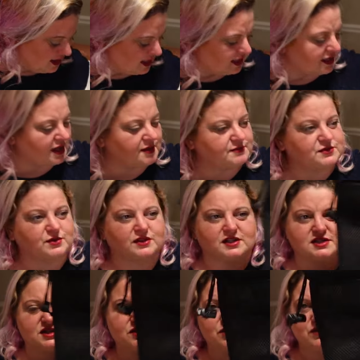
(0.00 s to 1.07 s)
it comes with
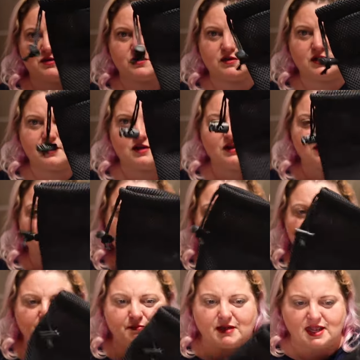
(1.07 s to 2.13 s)
this cool
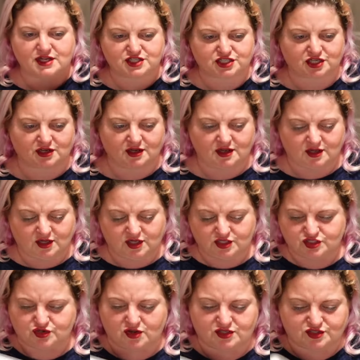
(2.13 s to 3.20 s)
little mesh
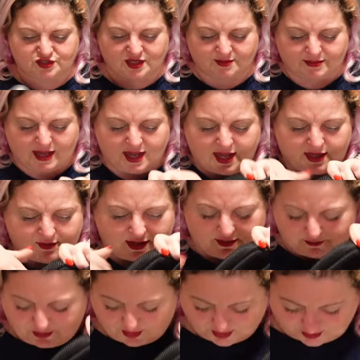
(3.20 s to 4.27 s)
drawstring bag. We
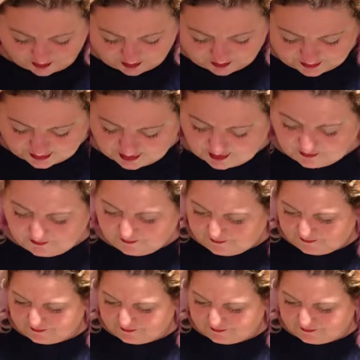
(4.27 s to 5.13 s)
can put it all in.